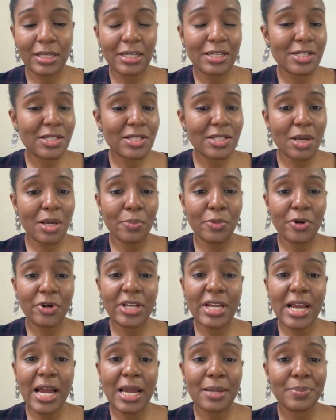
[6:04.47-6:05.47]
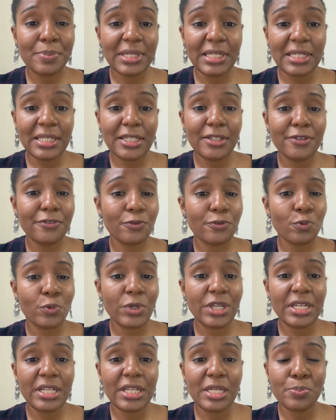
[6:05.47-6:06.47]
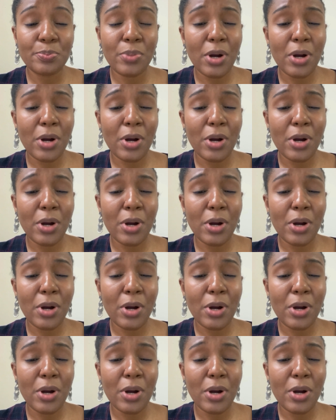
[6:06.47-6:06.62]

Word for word: In summary, I believe we need